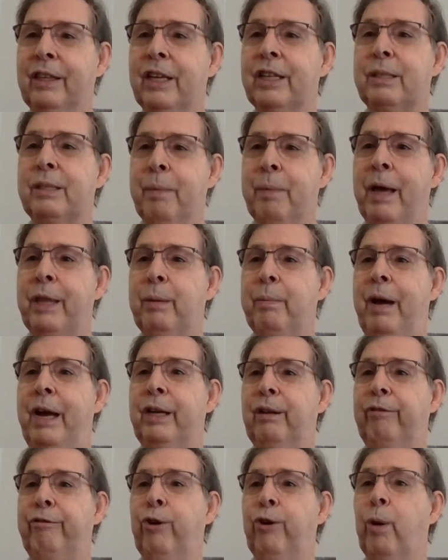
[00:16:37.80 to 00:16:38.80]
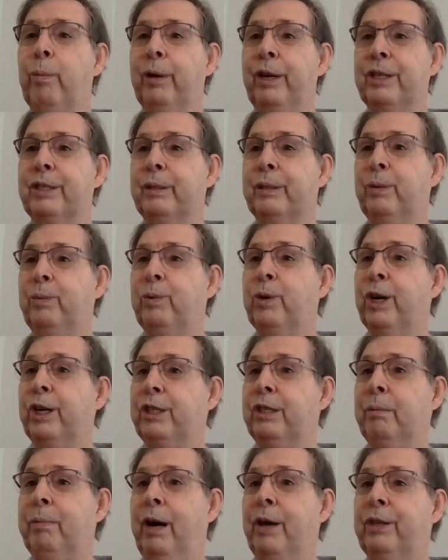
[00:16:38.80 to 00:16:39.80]
this mathematical formalism that
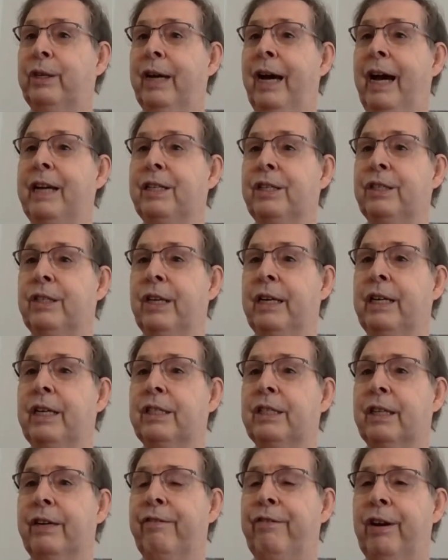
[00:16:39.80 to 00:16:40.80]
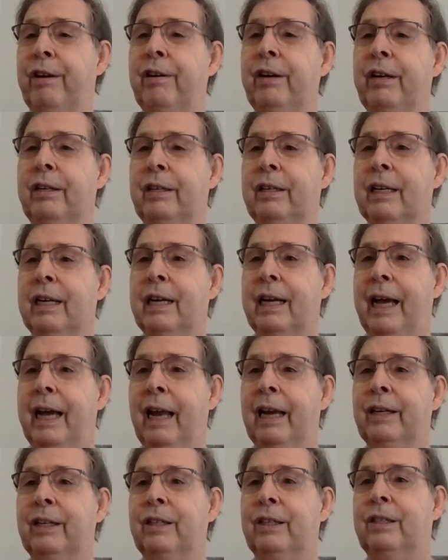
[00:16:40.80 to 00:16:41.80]
works in both cases, and is a very
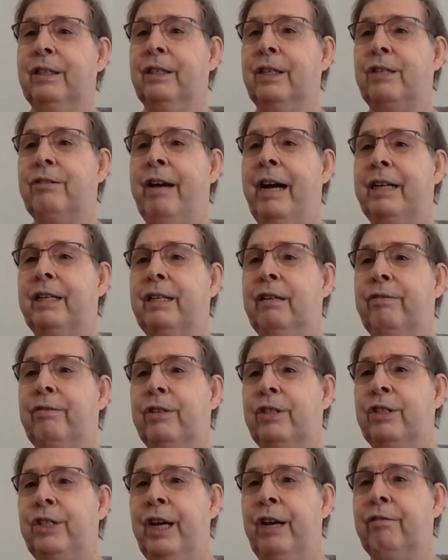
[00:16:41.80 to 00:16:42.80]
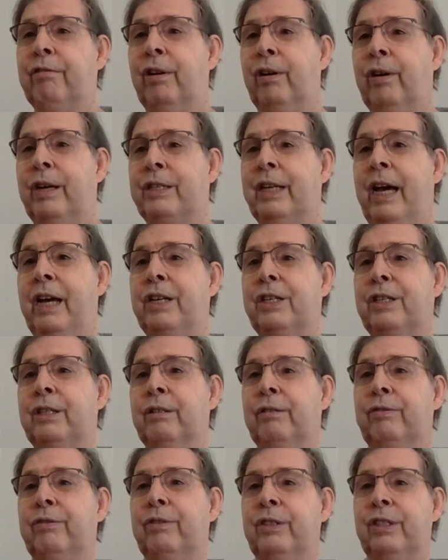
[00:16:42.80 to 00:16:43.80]
elegant and attractive generalisation
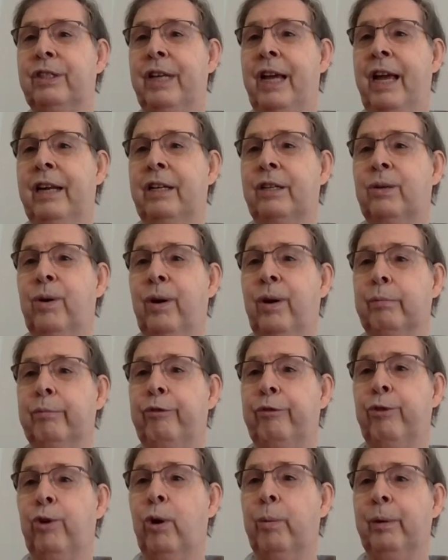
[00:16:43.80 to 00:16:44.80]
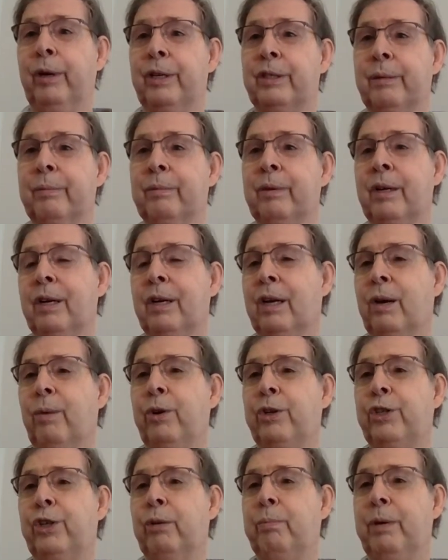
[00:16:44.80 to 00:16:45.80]
of standard quantum formalism,
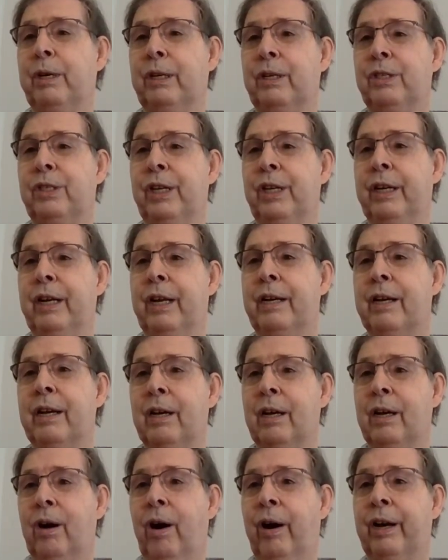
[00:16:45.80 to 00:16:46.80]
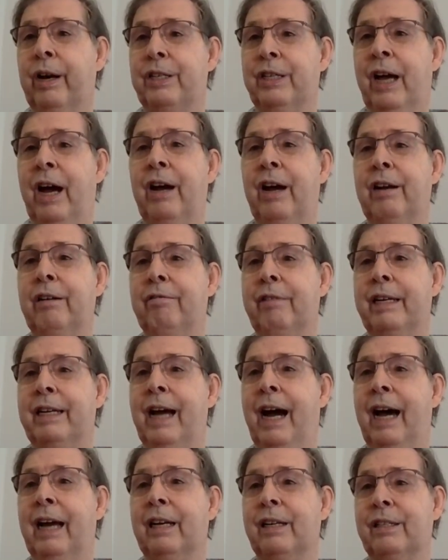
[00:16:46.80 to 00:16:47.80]
which should be considered on its own,
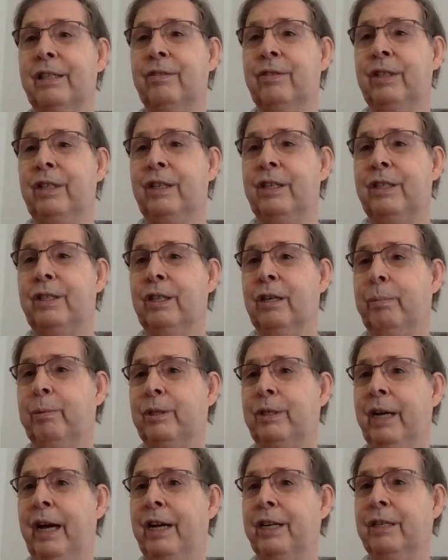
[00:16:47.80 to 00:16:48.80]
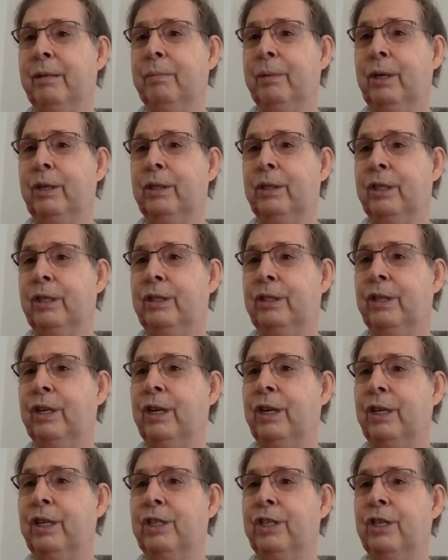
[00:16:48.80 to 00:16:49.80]
regardless of the interpretation, because it
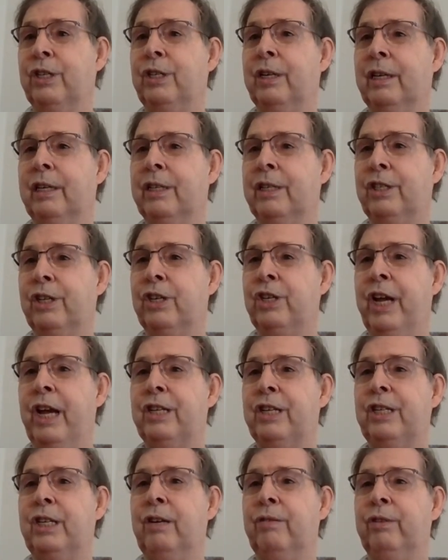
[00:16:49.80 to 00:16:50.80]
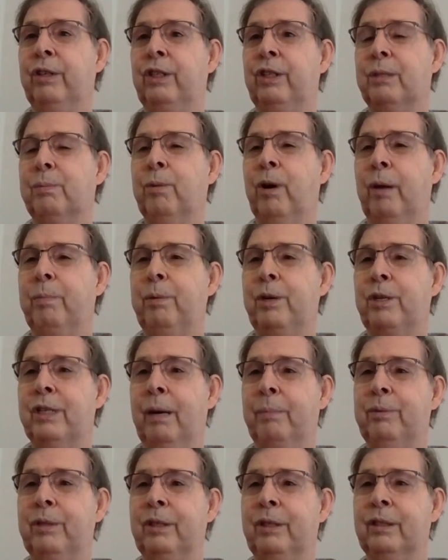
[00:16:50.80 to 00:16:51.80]
certainly is suggestive that this might be
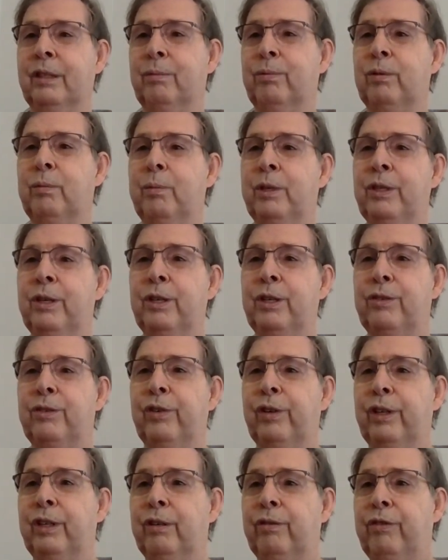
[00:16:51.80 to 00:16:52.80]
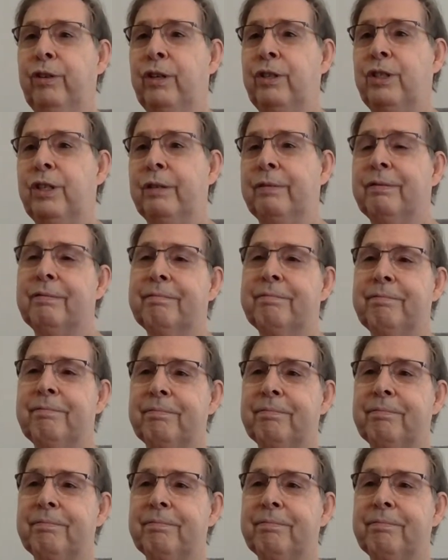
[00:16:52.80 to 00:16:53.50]
something that would be useful in the future.